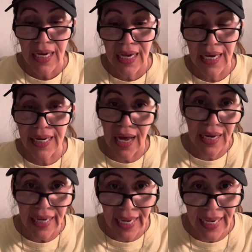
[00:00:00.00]
and
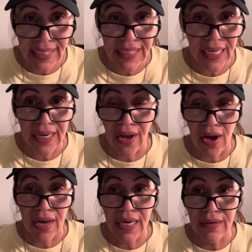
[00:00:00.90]
not hate and
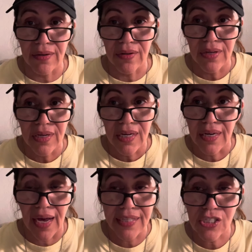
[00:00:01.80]
not in
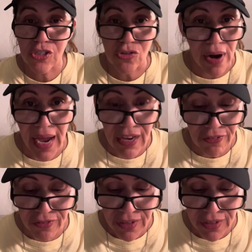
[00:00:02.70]
not strife,